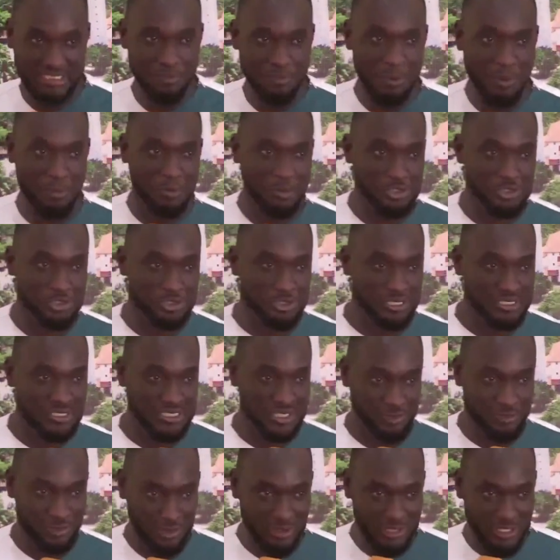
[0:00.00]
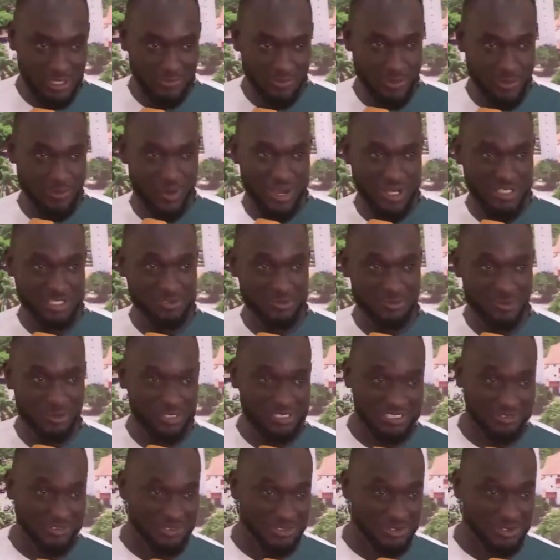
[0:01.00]
opportunity. We'll give you one small
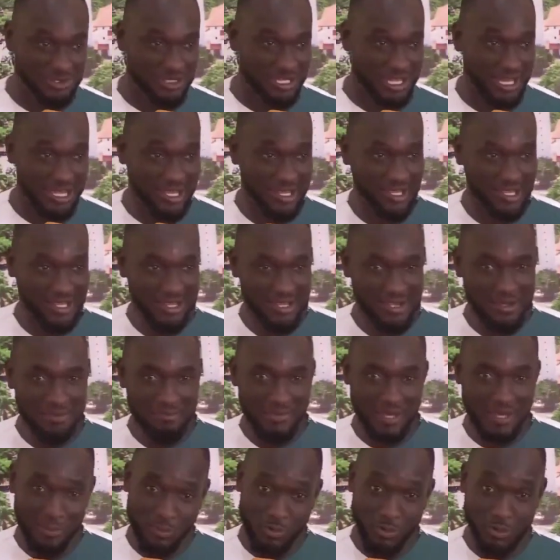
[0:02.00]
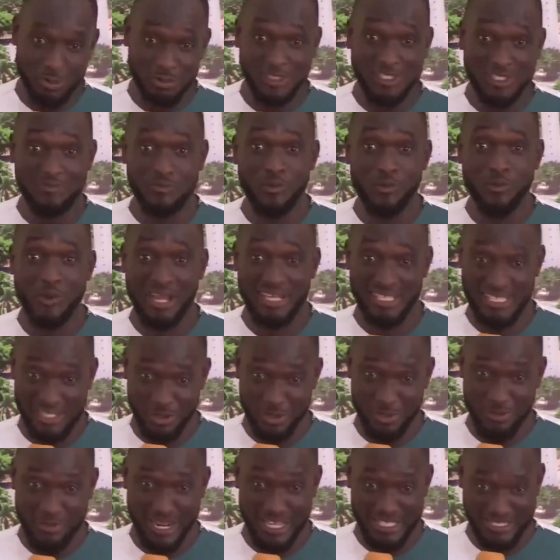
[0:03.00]
sirisoya. Maybe we'll also give you 1
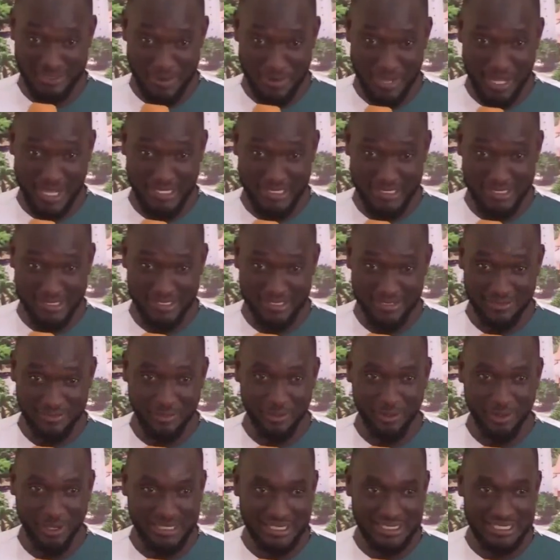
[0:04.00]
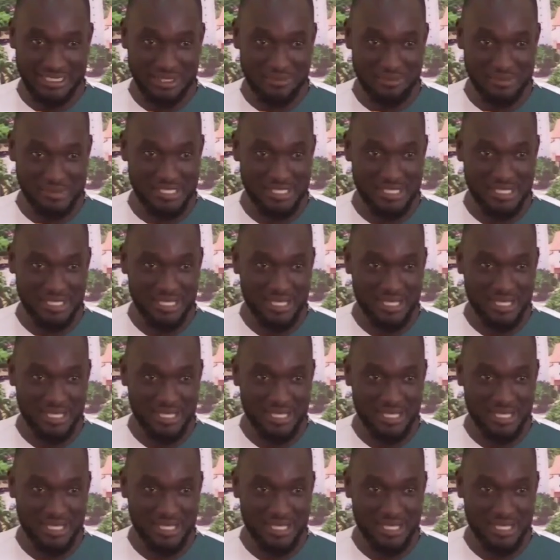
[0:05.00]
kilo rice bag for your attempt.